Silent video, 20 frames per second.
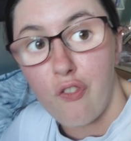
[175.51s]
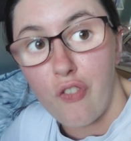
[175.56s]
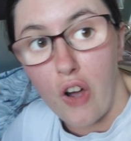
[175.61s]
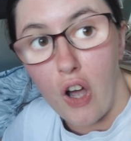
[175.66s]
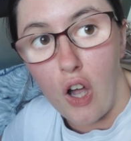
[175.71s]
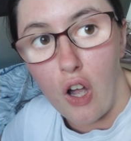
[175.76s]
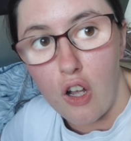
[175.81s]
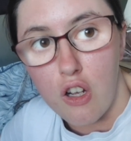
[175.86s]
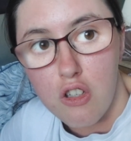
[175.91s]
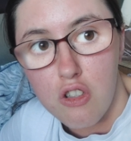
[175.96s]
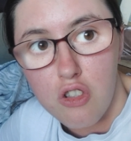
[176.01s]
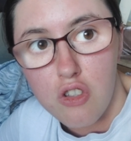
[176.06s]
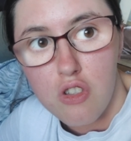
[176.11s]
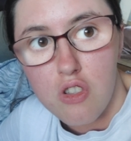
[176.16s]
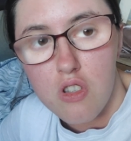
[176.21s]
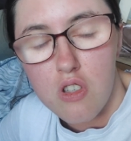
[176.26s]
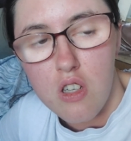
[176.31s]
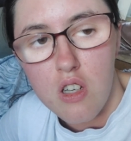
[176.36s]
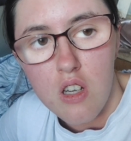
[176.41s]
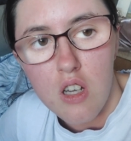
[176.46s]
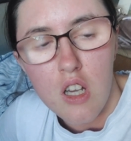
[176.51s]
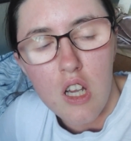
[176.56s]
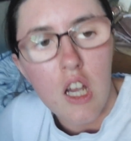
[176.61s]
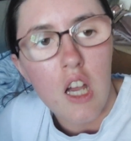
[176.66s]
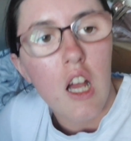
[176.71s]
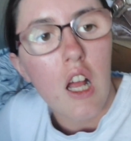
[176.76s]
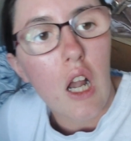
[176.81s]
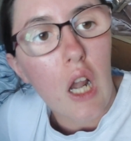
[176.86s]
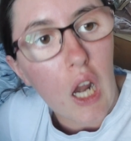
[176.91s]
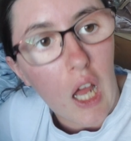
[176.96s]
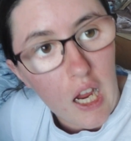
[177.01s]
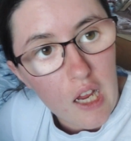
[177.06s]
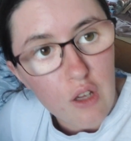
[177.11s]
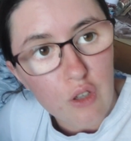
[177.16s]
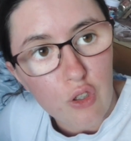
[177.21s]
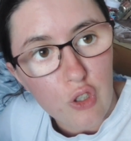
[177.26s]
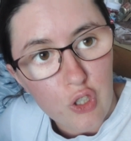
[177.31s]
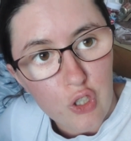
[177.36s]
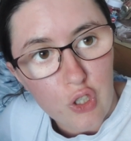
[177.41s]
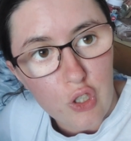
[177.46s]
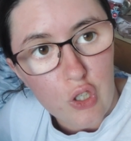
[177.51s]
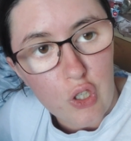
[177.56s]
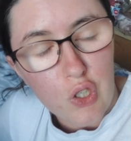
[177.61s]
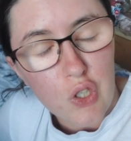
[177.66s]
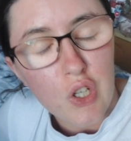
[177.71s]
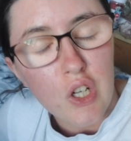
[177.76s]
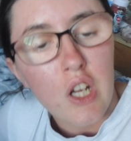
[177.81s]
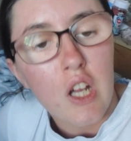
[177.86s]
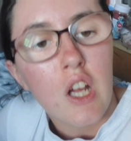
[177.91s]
first, like you should.